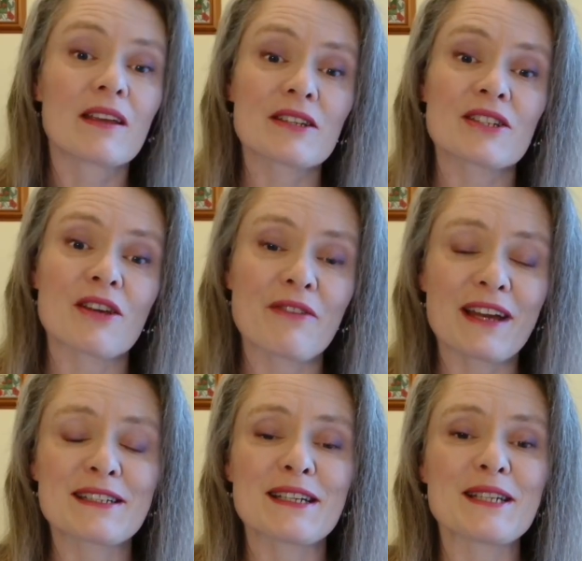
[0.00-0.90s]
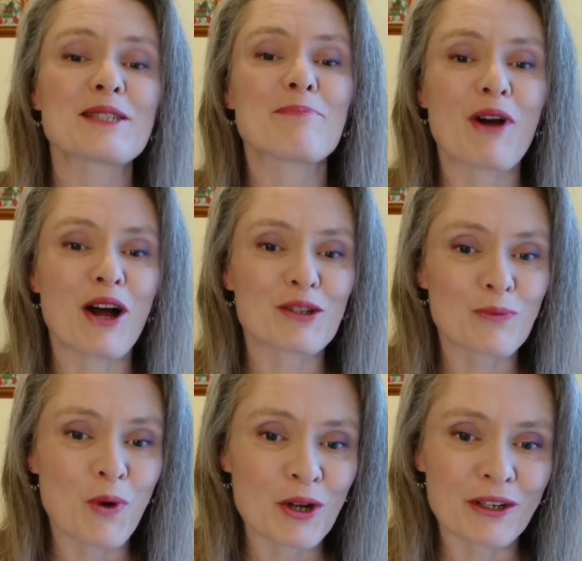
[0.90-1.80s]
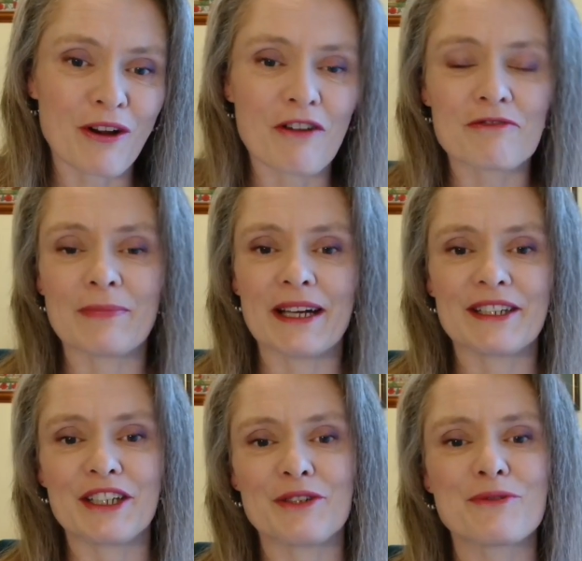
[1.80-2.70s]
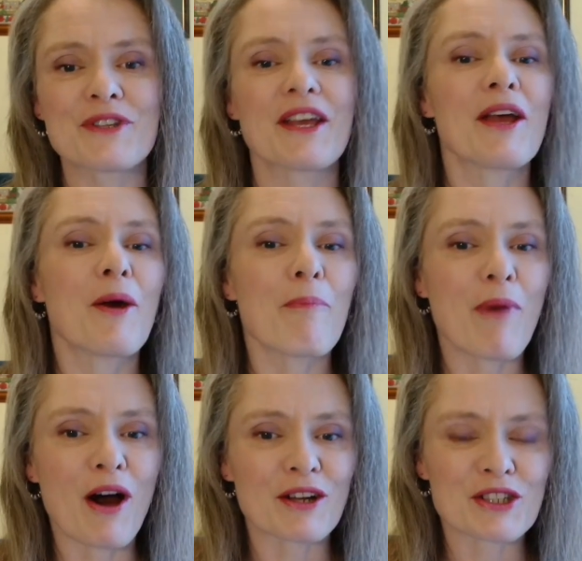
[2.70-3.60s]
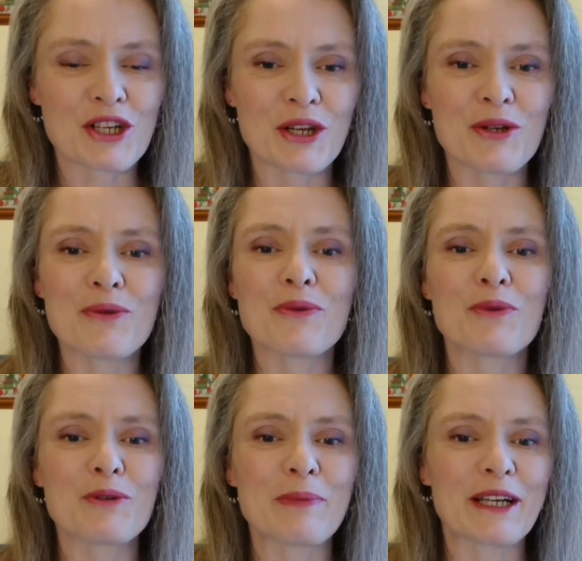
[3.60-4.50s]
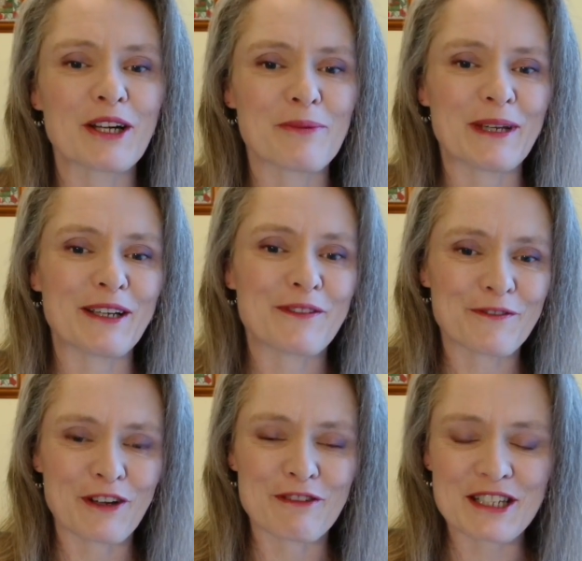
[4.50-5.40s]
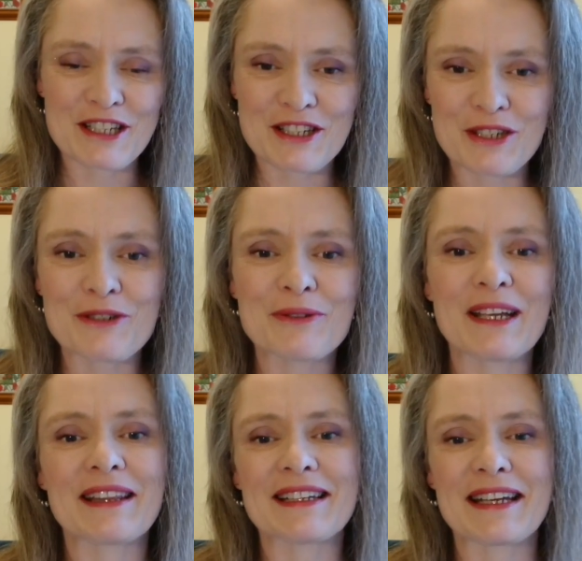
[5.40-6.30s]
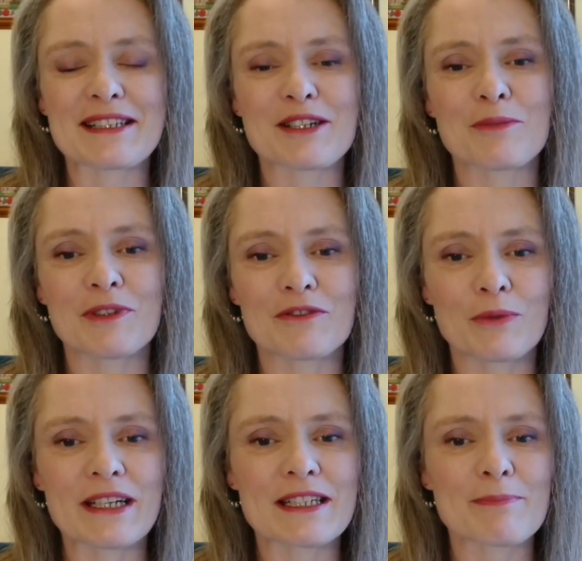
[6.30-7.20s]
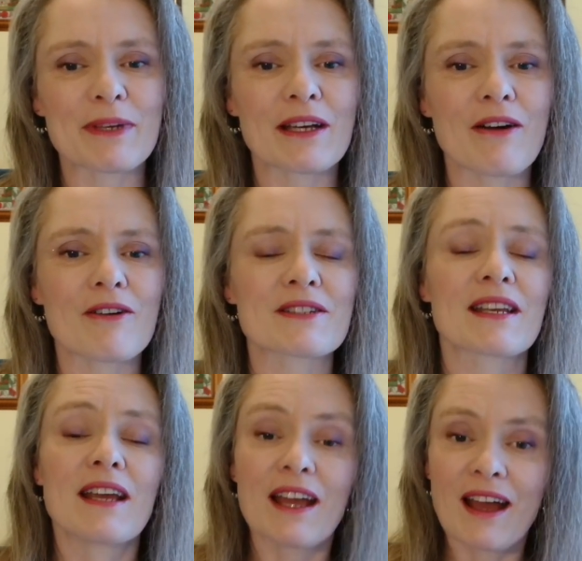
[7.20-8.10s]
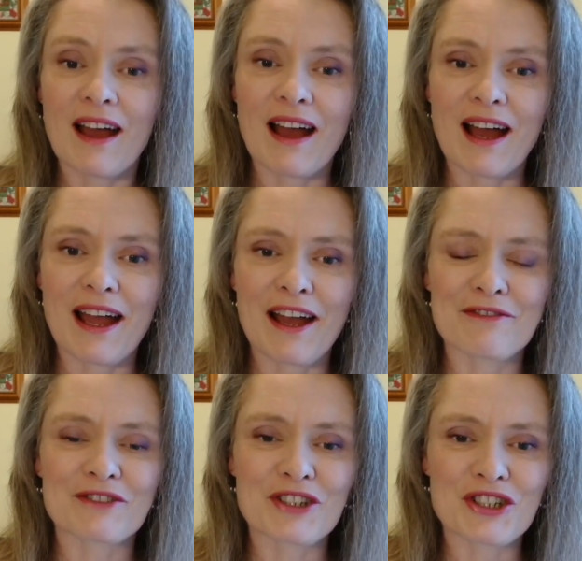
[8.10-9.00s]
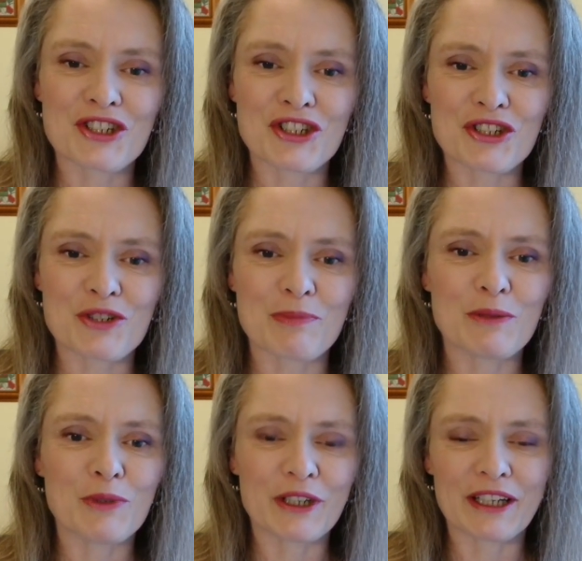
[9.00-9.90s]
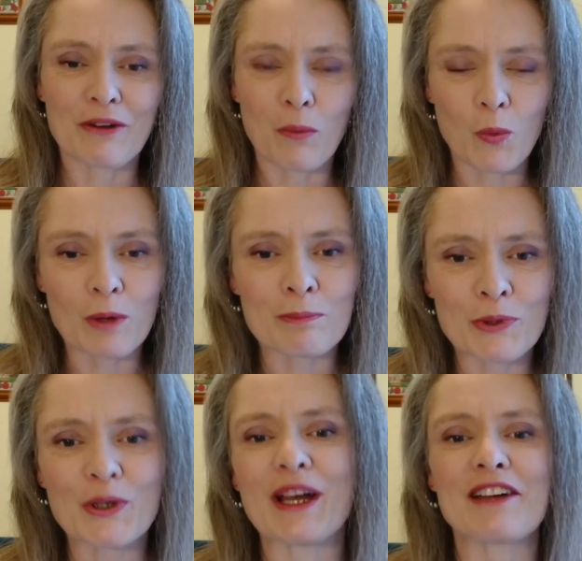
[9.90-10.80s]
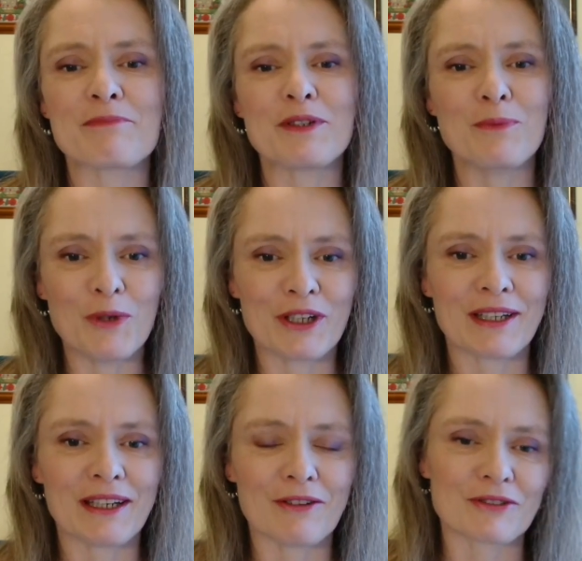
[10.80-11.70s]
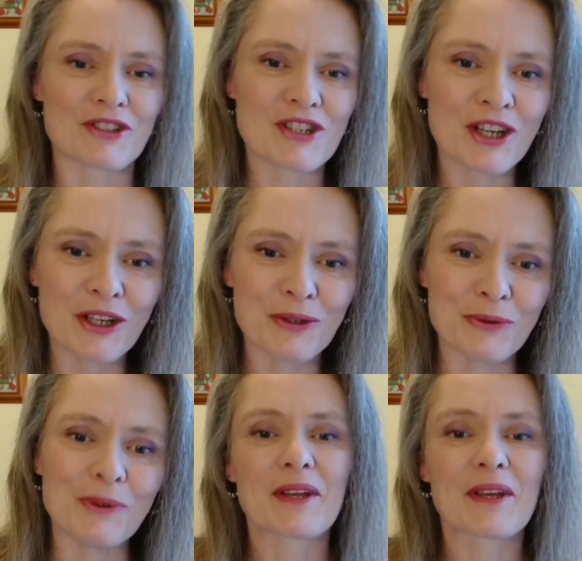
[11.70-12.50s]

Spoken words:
So that is part one of my news. Part two will be coming very soon in the next couple of weeks because I haven't just been working on one book, I've been working on two.